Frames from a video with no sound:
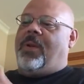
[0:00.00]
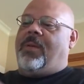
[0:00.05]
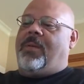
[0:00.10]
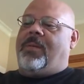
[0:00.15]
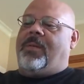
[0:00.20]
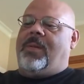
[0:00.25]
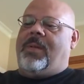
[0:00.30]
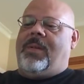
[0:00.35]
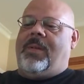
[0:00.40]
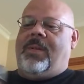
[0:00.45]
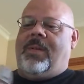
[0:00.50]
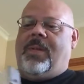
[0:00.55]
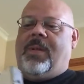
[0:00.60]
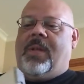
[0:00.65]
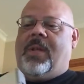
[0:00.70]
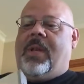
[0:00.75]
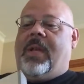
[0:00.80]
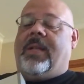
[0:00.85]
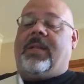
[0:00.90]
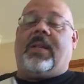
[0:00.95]
it'll
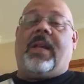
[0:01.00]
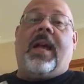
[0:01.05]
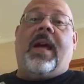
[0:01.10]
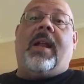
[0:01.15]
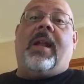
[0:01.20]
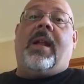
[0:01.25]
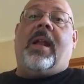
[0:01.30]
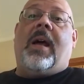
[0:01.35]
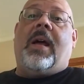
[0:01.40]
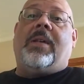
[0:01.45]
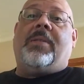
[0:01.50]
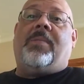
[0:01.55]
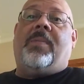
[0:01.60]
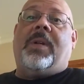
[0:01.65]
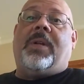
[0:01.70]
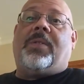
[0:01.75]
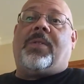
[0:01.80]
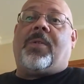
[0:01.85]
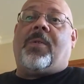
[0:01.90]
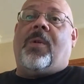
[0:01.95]
do. It's got a nice
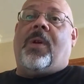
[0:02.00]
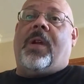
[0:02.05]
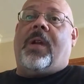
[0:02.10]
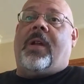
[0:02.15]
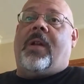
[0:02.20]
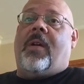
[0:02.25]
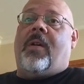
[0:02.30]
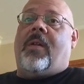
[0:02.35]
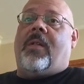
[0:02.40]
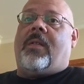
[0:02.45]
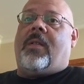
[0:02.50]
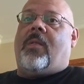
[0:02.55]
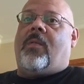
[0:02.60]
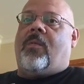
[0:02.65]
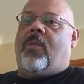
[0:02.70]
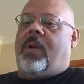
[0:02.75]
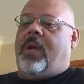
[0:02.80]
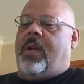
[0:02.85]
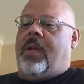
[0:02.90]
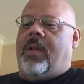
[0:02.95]
big screen on it, but
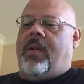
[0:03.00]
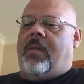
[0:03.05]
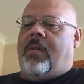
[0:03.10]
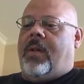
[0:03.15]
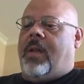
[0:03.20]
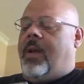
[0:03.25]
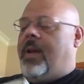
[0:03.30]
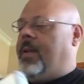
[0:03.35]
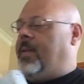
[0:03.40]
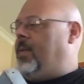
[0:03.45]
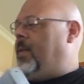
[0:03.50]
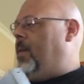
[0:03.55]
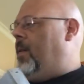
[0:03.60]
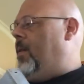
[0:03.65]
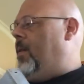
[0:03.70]
real nice